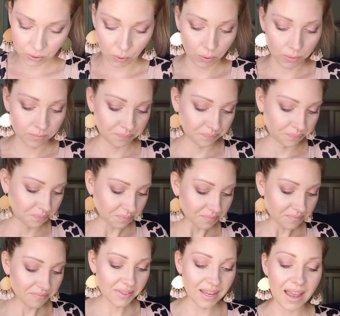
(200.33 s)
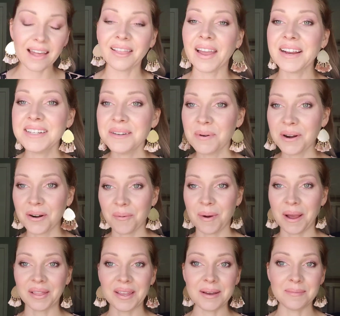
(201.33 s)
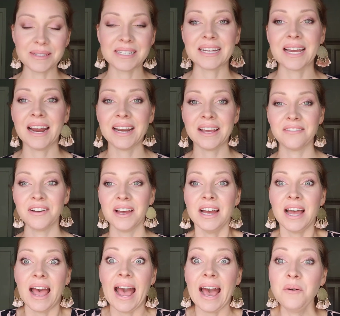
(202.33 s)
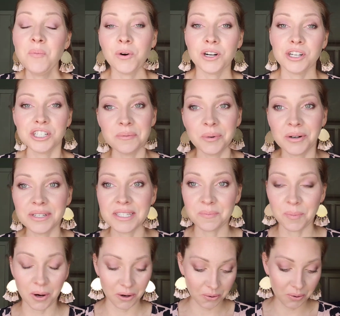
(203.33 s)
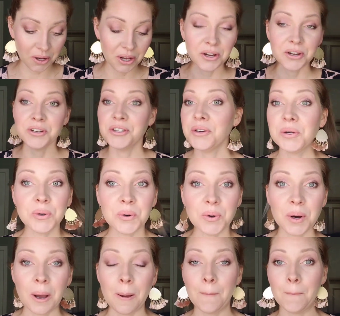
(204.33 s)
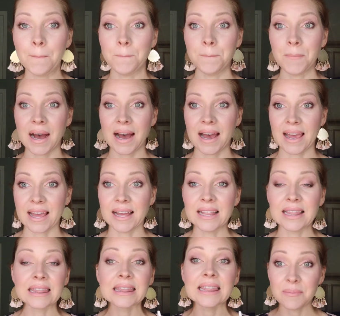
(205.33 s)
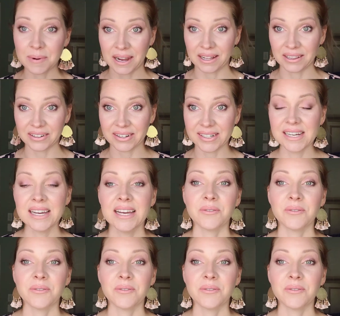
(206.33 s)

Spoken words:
gold. I like to put it on my lips to kind of add more shimmer and sparkle to my lip color.